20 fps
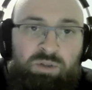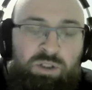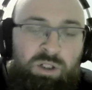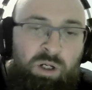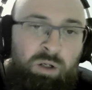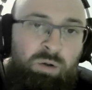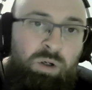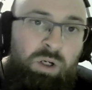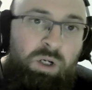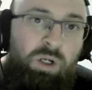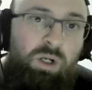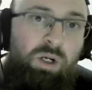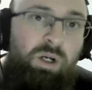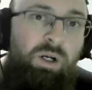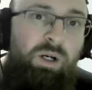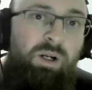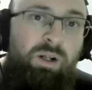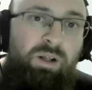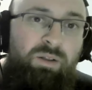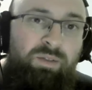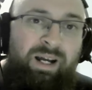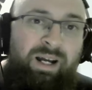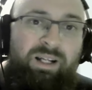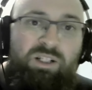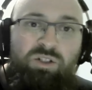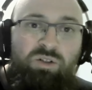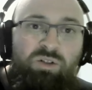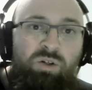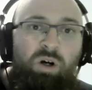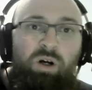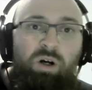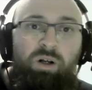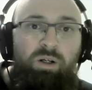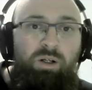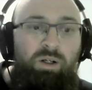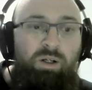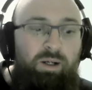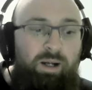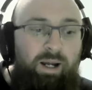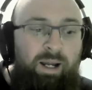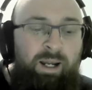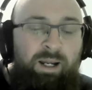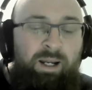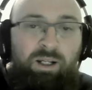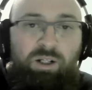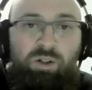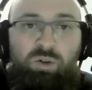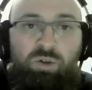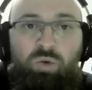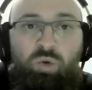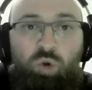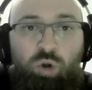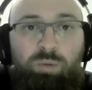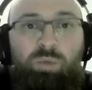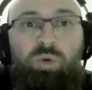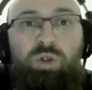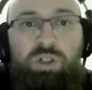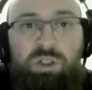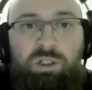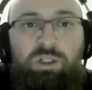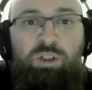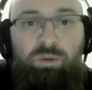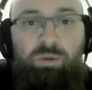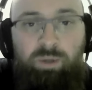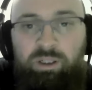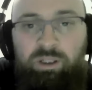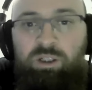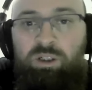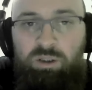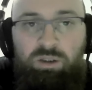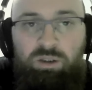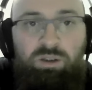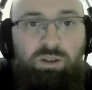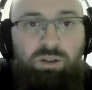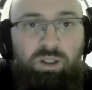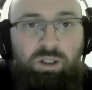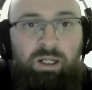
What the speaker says: So that's not a normal situation.